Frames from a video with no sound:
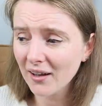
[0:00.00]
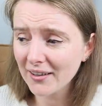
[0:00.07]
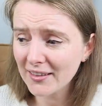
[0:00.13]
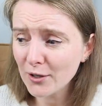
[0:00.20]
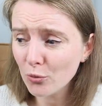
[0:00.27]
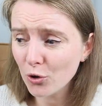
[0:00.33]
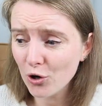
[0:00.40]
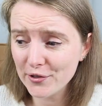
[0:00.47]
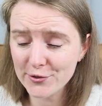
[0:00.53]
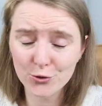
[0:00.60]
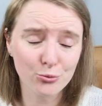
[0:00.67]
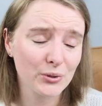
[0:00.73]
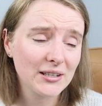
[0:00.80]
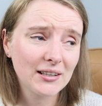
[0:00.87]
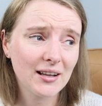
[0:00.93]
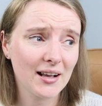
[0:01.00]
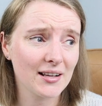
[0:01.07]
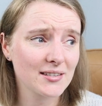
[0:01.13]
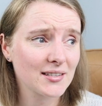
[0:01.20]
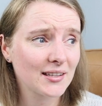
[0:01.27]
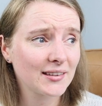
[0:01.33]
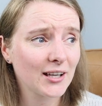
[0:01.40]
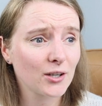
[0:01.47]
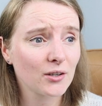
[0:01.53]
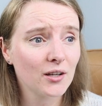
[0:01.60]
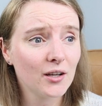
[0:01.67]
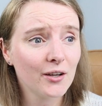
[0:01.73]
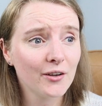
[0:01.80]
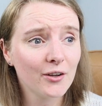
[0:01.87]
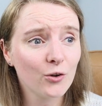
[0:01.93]
I think we're also realizing that
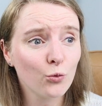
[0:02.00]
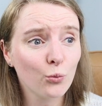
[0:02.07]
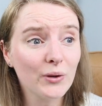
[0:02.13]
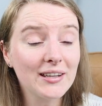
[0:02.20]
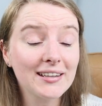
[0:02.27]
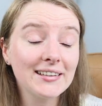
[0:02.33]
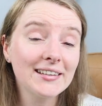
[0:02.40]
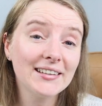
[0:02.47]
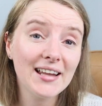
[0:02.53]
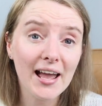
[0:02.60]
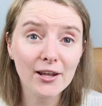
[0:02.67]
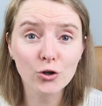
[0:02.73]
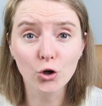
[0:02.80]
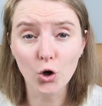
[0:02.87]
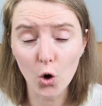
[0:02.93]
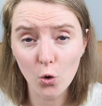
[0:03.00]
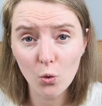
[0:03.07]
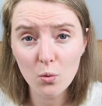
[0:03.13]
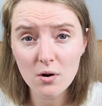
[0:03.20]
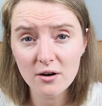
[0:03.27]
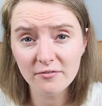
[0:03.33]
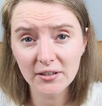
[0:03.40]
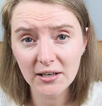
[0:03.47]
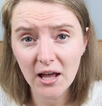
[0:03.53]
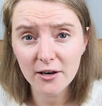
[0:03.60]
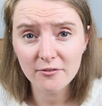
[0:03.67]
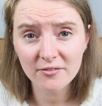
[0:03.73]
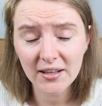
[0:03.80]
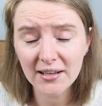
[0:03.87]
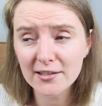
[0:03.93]
we can let go of a lot
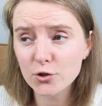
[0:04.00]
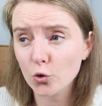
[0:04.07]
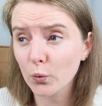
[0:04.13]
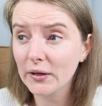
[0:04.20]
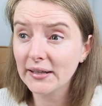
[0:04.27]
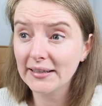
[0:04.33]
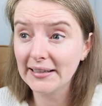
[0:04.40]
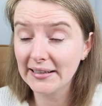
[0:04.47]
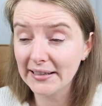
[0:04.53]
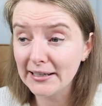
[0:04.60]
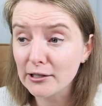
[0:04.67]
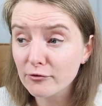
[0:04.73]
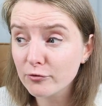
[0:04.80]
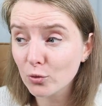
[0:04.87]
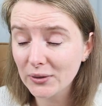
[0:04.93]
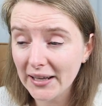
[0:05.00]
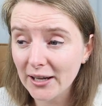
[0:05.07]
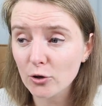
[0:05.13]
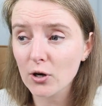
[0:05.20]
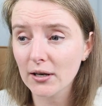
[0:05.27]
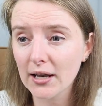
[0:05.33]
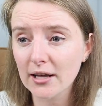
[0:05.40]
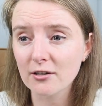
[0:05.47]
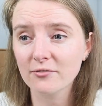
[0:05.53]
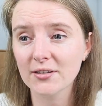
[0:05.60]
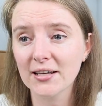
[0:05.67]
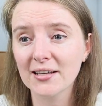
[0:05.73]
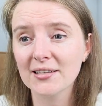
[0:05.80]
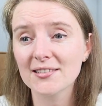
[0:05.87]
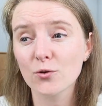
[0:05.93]
of things or we can live without a lot of
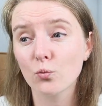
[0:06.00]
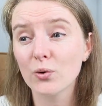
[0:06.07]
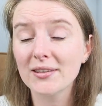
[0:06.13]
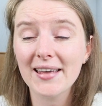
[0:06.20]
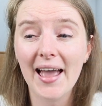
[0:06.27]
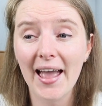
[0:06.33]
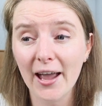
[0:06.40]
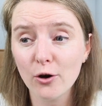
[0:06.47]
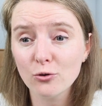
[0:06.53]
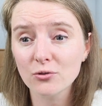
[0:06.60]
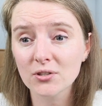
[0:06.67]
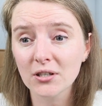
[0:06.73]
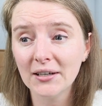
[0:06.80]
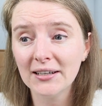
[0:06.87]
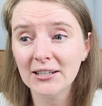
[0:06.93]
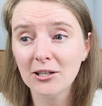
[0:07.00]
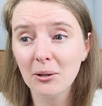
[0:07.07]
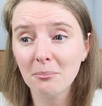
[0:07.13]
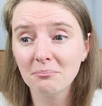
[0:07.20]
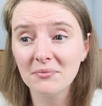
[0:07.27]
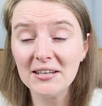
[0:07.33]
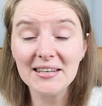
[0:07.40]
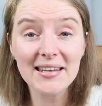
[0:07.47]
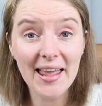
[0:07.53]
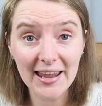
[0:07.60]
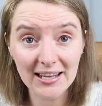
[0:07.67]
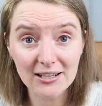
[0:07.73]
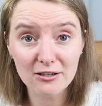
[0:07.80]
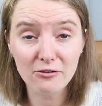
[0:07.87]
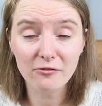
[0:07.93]
things without
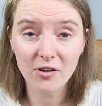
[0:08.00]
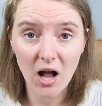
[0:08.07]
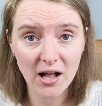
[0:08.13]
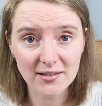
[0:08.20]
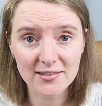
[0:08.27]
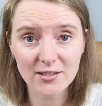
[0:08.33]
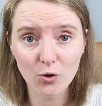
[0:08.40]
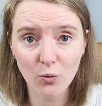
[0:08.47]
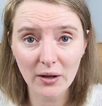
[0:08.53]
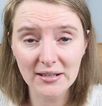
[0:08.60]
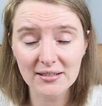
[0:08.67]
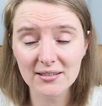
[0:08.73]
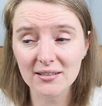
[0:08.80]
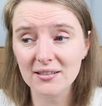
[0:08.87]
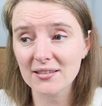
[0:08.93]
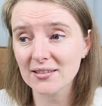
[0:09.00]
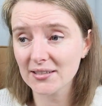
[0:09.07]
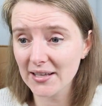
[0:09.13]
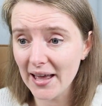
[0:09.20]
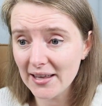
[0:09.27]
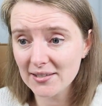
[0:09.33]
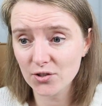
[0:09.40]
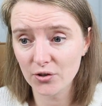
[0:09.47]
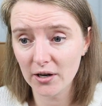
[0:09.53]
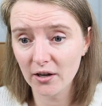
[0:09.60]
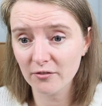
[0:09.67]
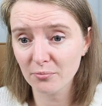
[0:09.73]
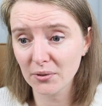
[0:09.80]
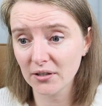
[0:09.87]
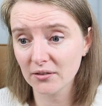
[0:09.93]
negative consequences. Yes, there
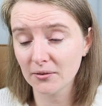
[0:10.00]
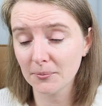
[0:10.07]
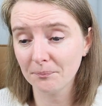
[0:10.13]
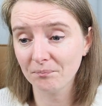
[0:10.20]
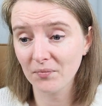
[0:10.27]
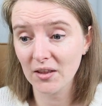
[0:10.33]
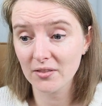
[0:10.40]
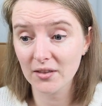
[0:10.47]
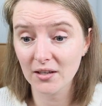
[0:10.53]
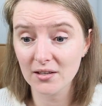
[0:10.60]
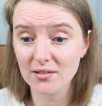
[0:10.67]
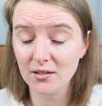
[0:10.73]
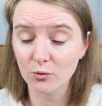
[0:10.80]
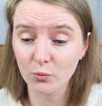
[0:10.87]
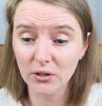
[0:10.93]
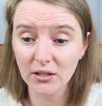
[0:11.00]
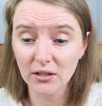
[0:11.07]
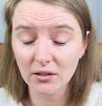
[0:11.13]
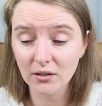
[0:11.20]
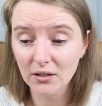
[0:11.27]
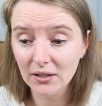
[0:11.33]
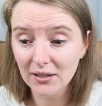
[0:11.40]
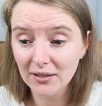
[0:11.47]
have been things that we